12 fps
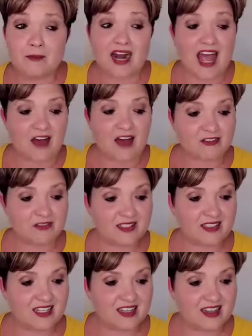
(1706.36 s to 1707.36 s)
but I have a
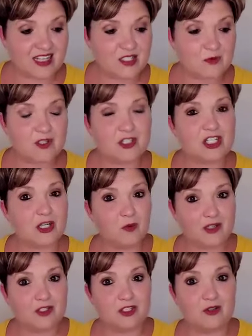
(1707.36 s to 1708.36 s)
feeling that's what she wants